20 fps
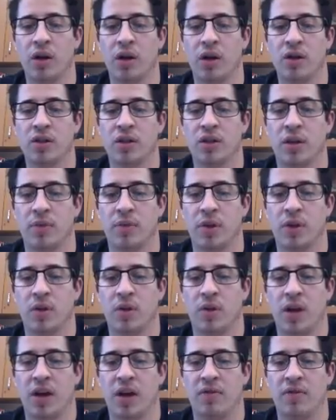something will
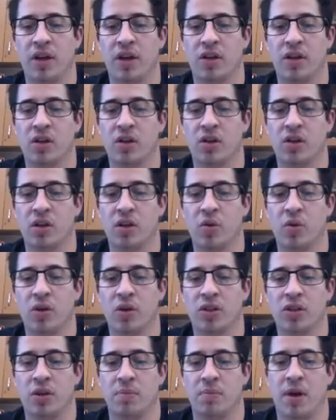have like the
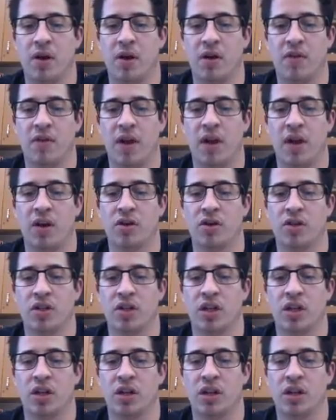lowest amount of
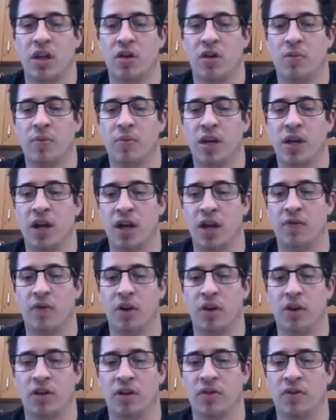energy and it'll be kind of
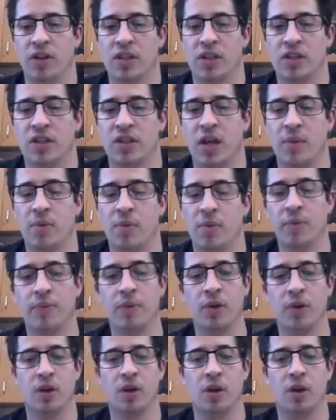relatively stable.
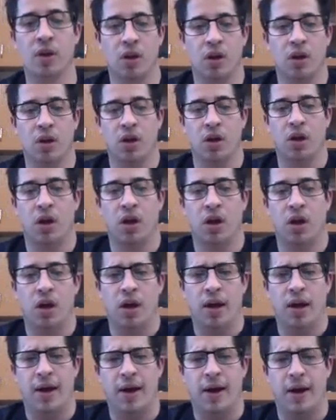
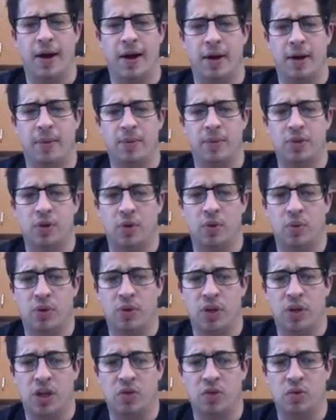So
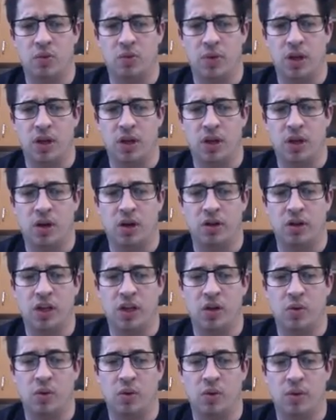these would be called
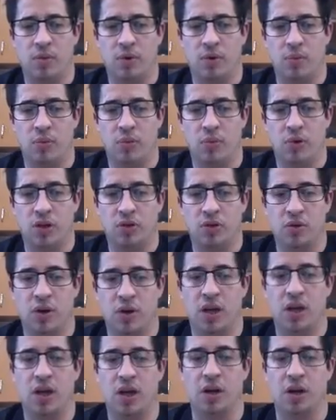equilibrium points right
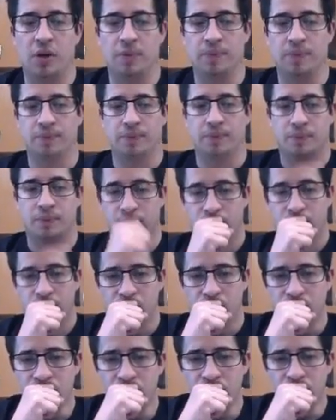here.
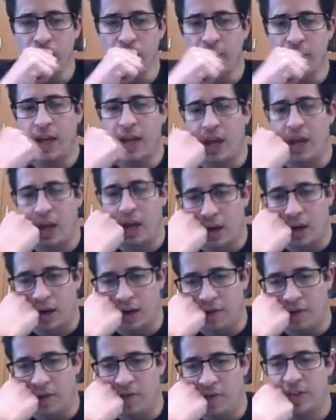And
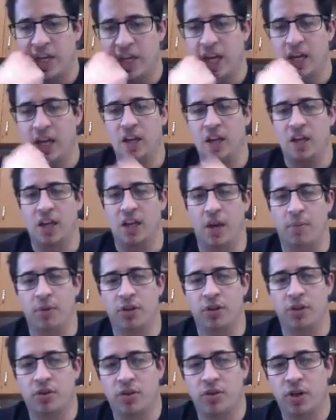if you've taken
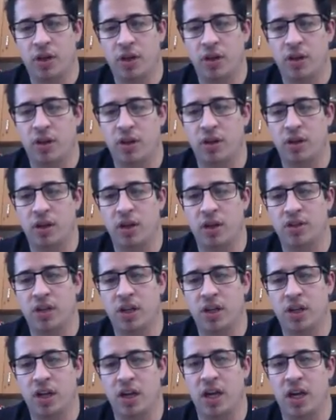chemistry, there's a
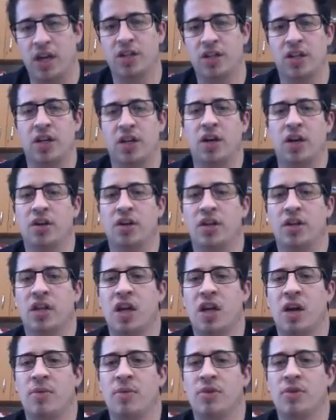connection here to
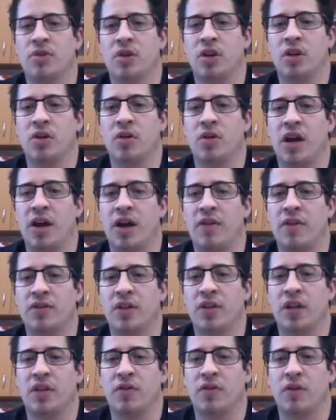chemistry graphs,
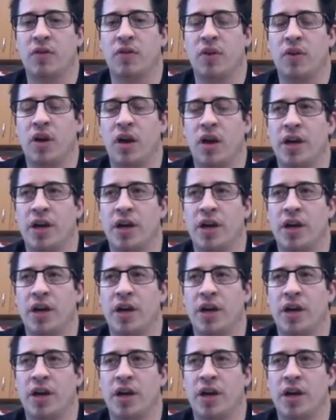like for